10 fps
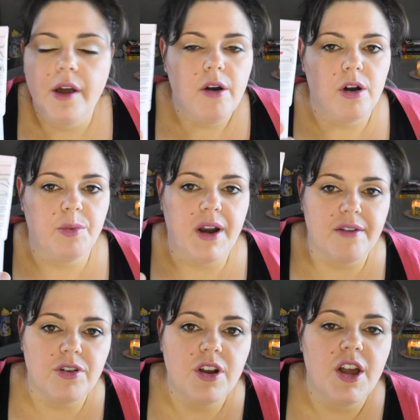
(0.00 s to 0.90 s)
or
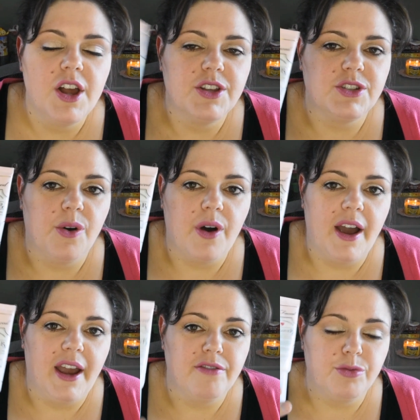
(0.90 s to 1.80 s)
whatever. So I
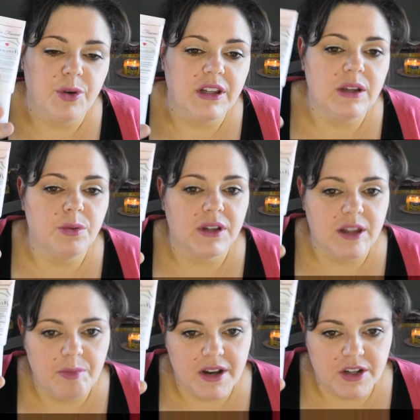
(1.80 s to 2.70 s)
have really, really
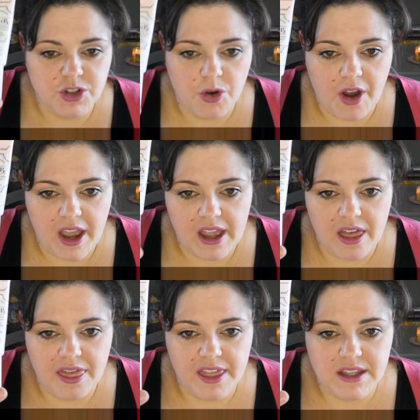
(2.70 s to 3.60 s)
been
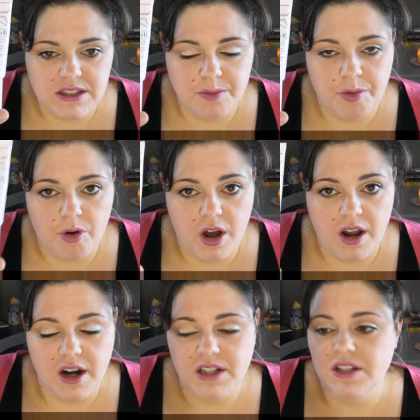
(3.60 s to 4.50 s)
enjoying this
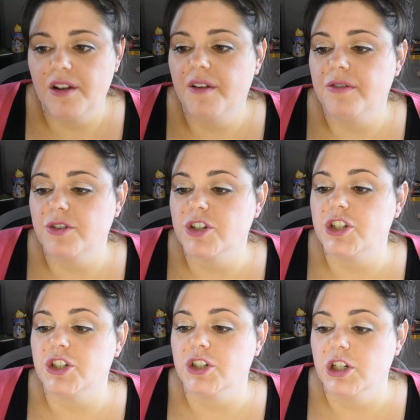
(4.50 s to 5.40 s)
product for
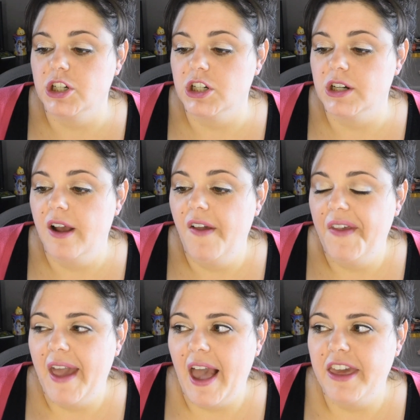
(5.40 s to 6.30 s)
sure.
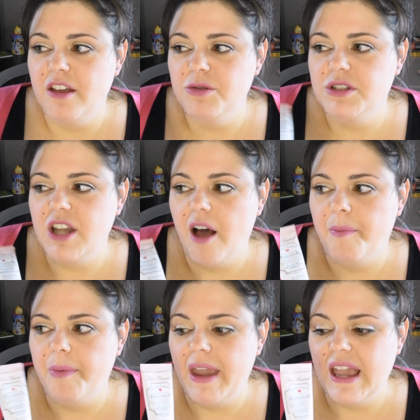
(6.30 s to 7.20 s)
I used
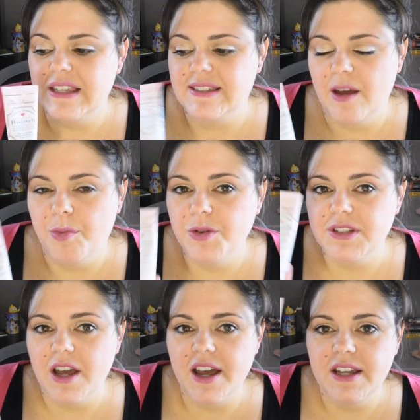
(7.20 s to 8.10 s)
up a sample
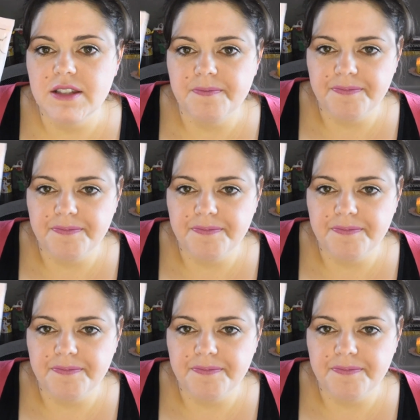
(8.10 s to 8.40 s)
size